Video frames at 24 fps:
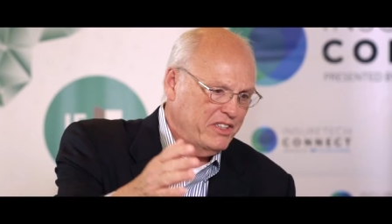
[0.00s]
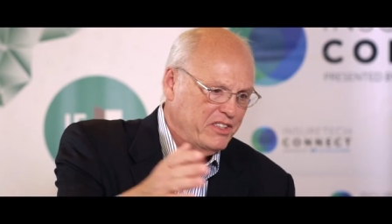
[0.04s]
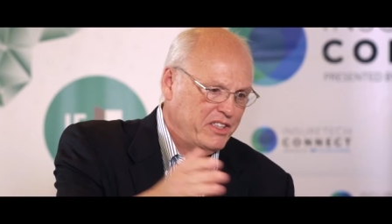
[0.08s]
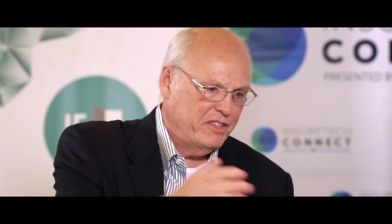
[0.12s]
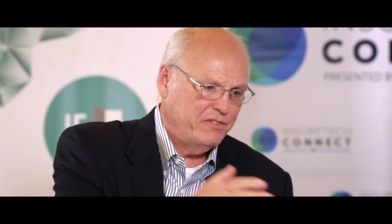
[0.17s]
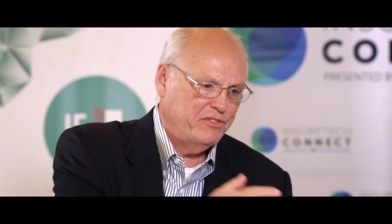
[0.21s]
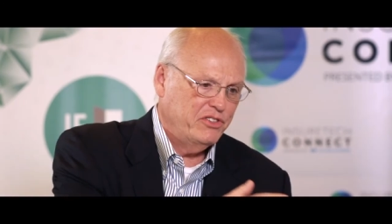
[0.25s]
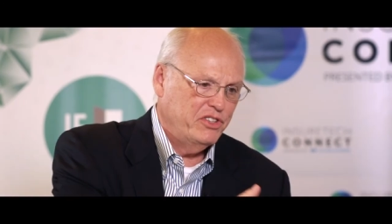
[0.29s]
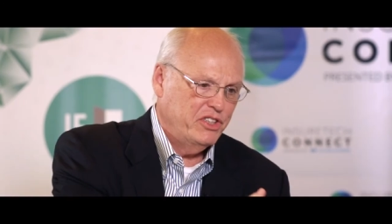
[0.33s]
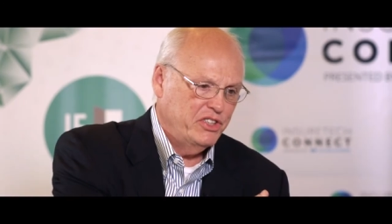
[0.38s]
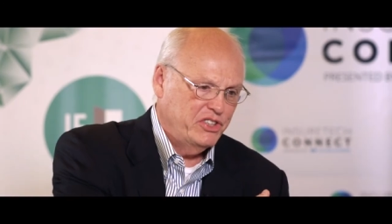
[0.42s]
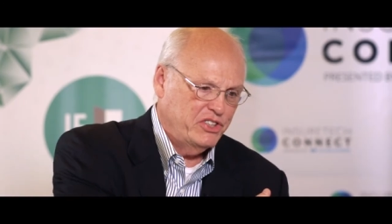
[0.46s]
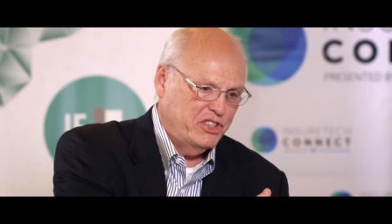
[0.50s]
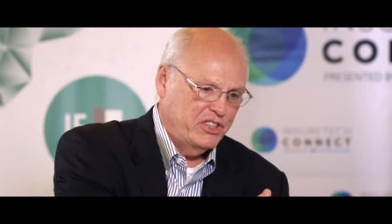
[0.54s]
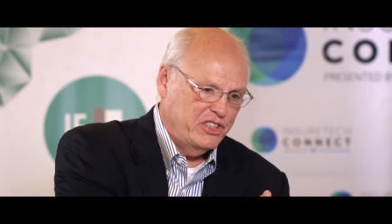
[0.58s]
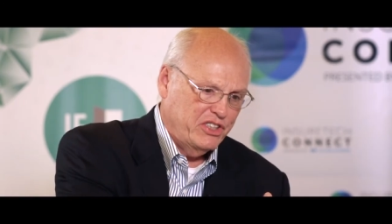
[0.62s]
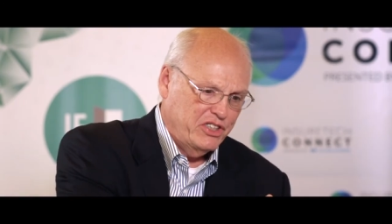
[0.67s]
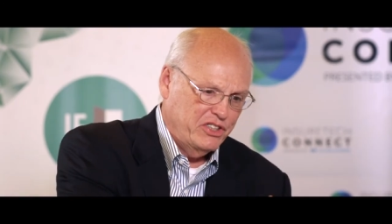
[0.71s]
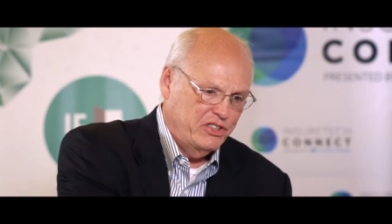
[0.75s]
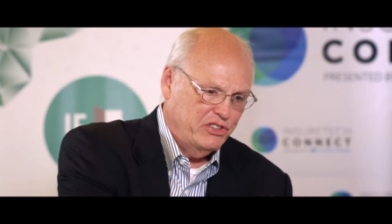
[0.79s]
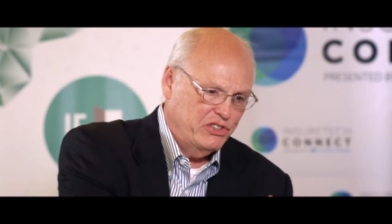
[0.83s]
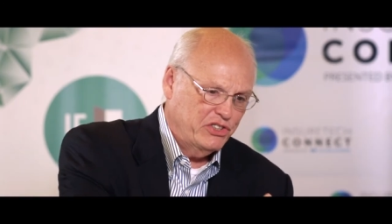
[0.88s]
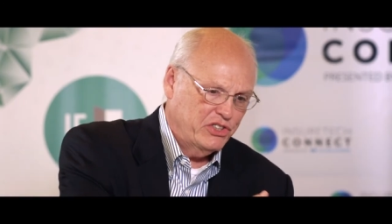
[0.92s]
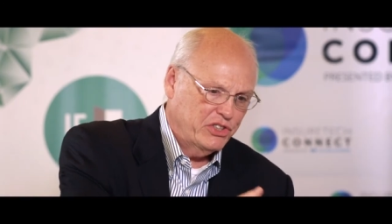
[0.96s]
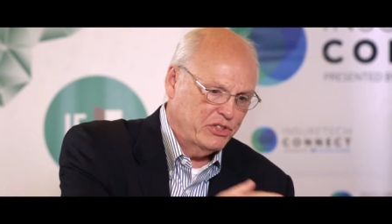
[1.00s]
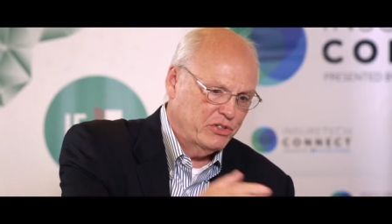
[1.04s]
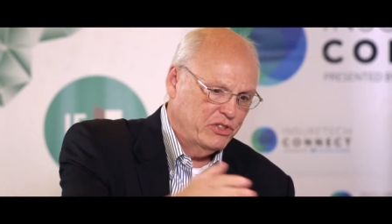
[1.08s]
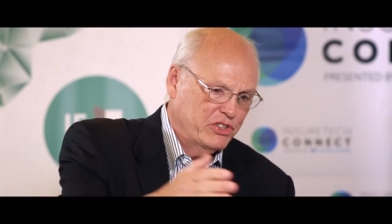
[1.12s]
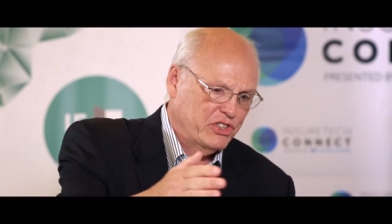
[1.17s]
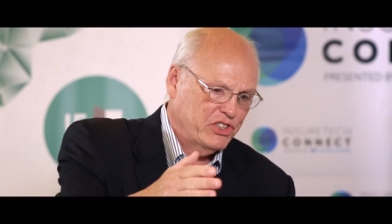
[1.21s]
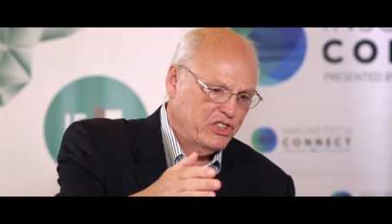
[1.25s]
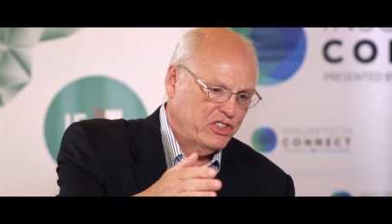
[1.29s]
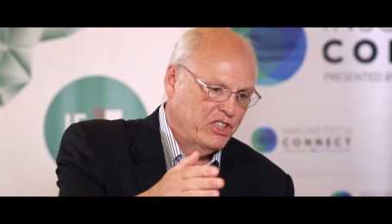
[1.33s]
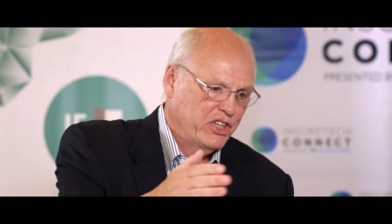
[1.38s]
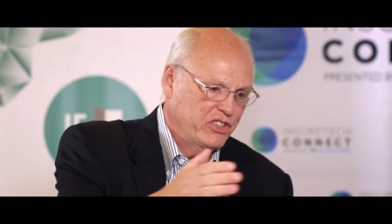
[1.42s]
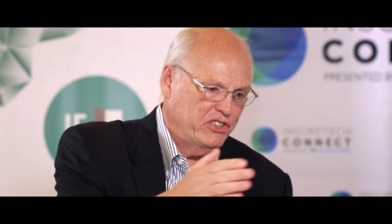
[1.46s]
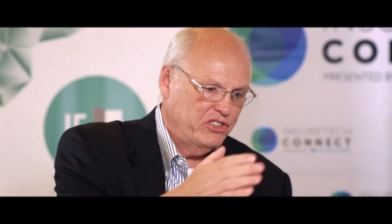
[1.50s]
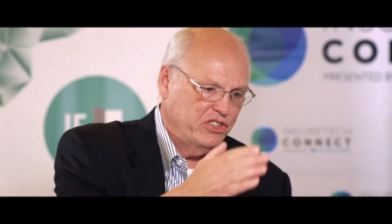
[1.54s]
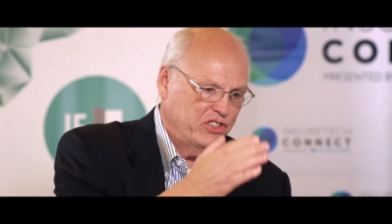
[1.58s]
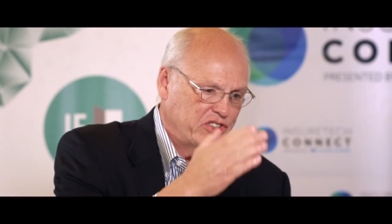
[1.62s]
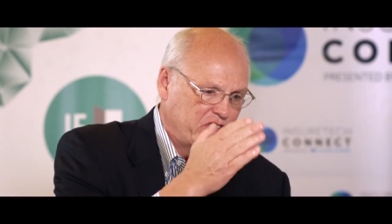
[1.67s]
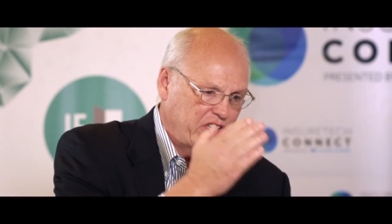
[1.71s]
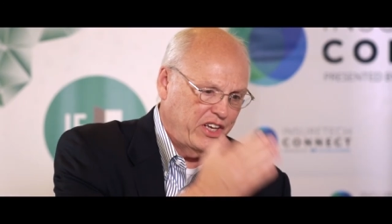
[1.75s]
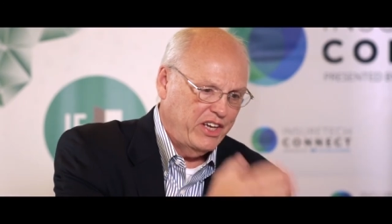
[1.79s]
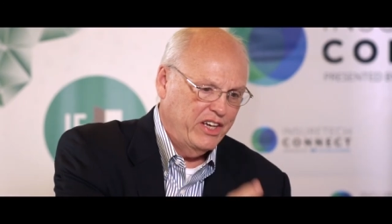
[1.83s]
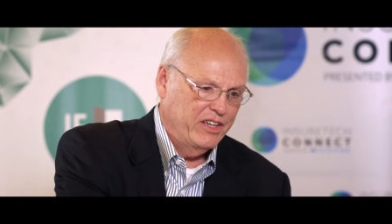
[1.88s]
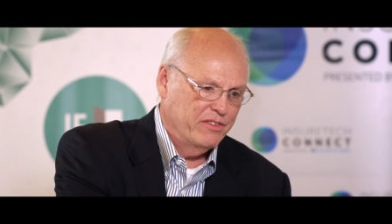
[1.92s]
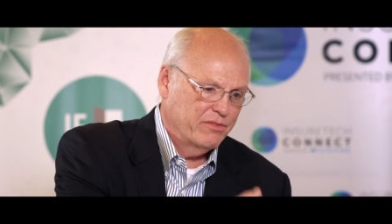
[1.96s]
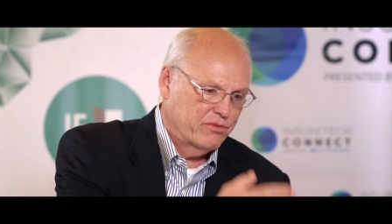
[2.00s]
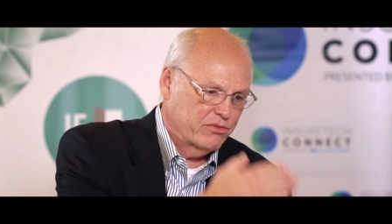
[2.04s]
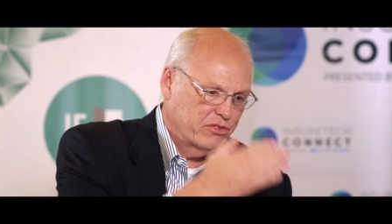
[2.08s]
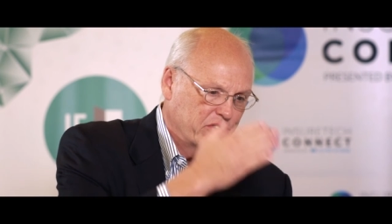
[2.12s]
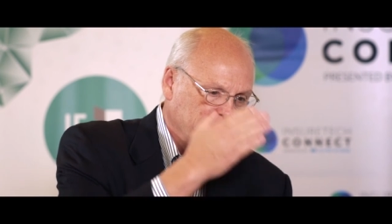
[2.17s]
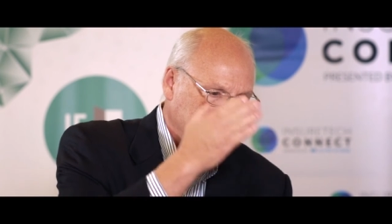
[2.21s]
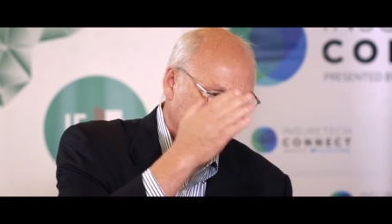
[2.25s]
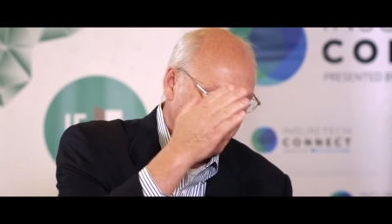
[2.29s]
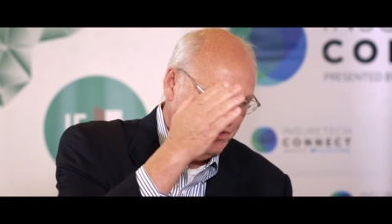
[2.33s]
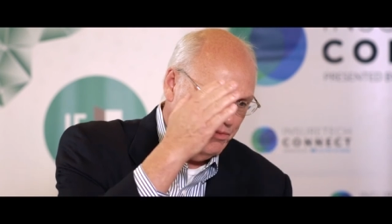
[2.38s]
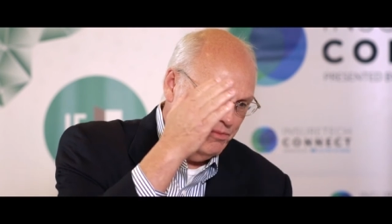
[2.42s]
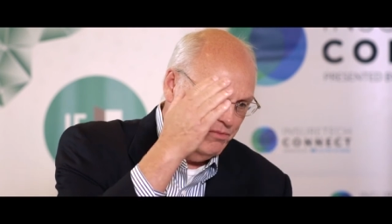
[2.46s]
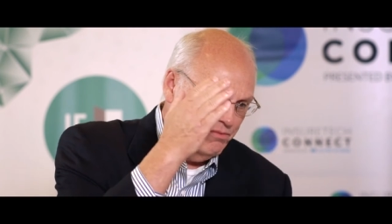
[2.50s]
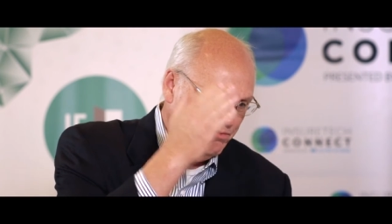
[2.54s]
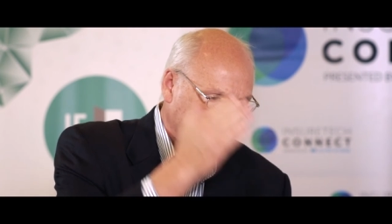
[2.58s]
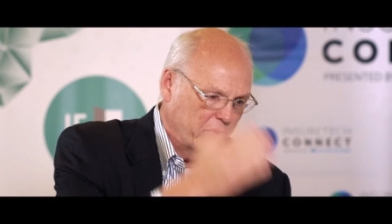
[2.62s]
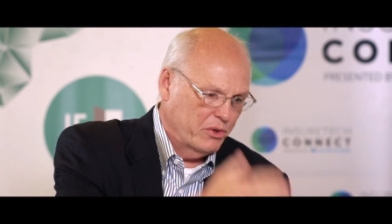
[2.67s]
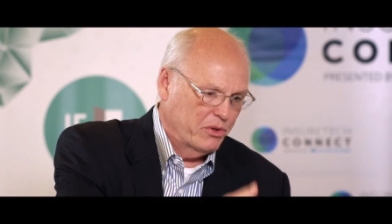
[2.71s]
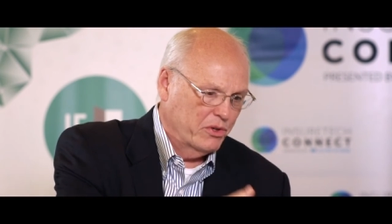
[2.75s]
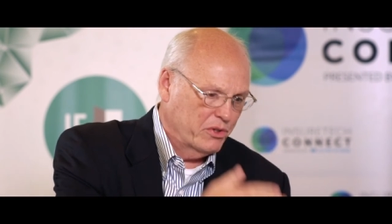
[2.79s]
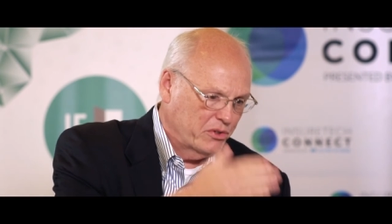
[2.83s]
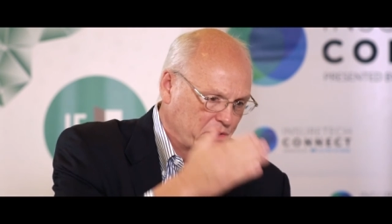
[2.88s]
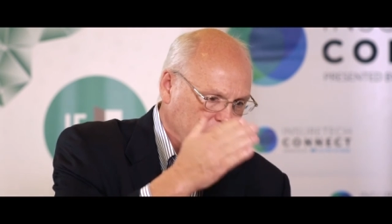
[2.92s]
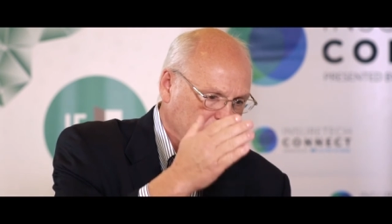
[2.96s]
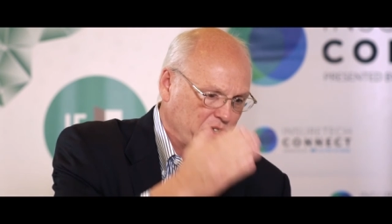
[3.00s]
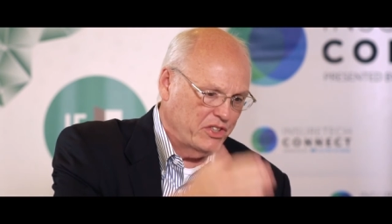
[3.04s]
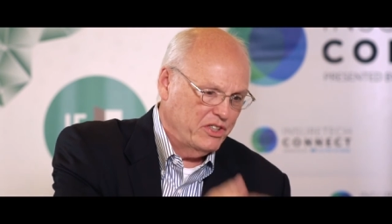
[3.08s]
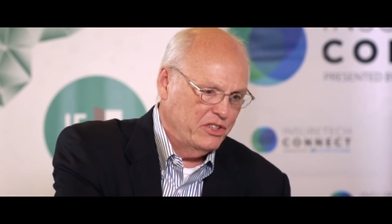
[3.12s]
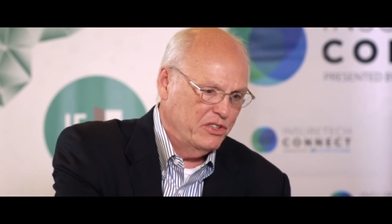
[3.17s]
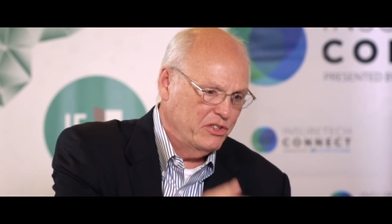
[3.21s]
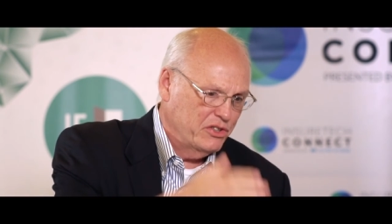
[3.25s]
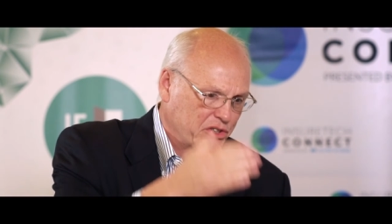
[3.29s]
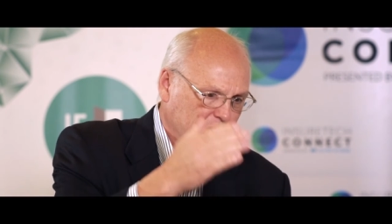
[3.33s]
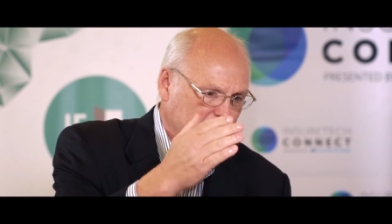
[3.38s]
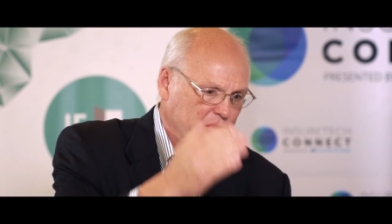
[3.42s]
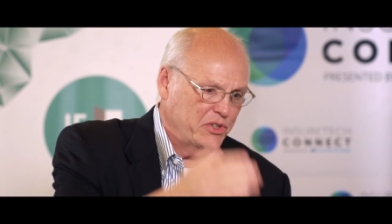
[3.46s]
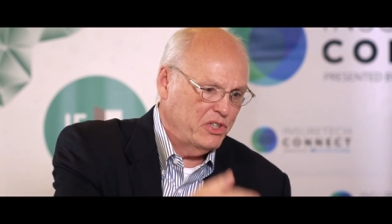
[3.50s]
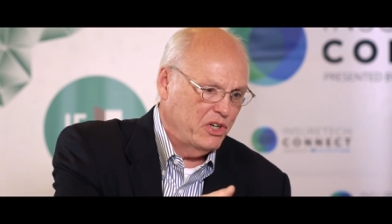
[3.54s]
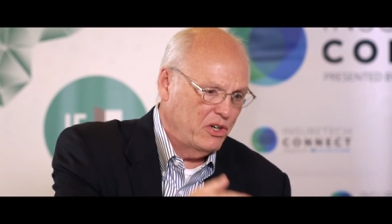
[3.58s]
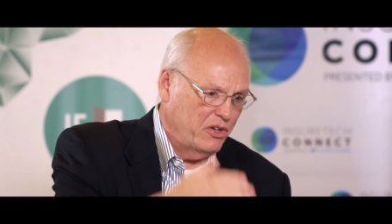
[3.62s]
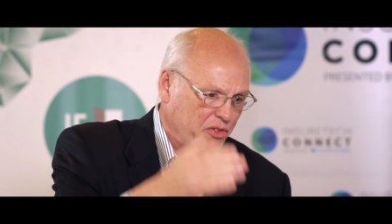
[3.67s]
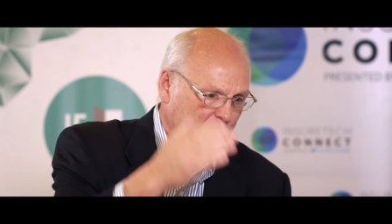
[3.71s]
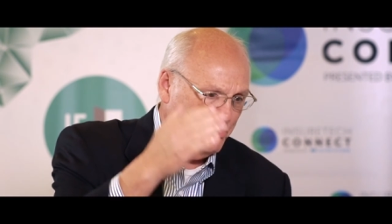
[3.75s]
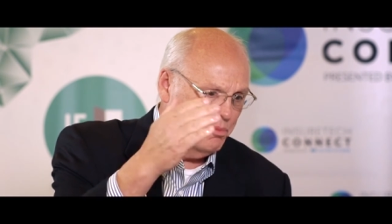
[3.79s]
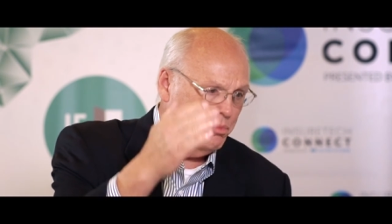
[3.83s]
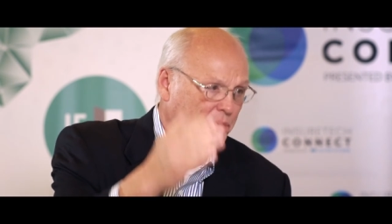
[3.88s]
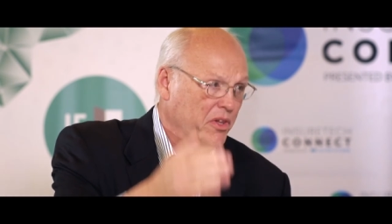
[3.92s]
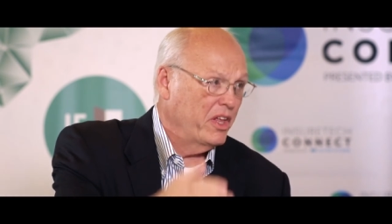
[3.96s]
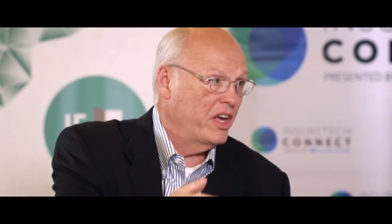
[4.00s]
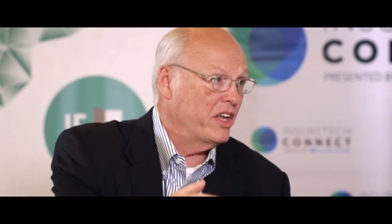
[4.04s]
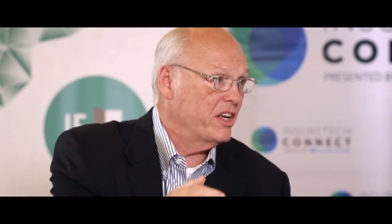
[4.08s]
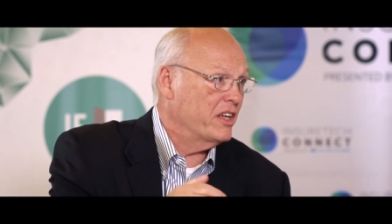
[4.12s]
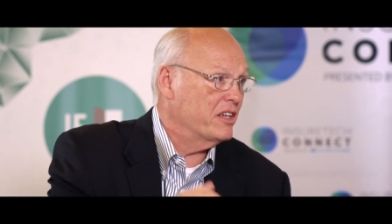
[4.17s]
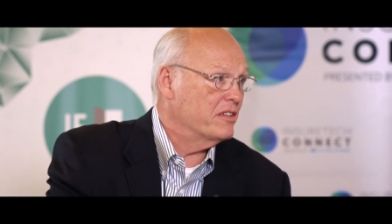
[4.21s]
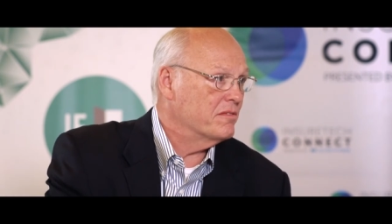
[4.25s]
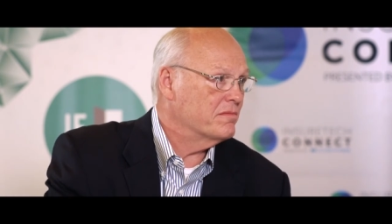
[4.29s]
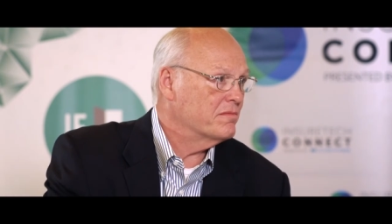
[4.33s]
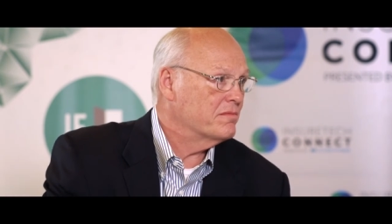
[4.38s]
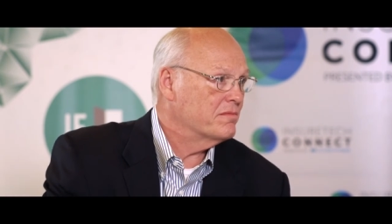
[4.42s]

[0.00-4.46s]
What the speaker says: definition, insurance touches every vertical industry on the planet.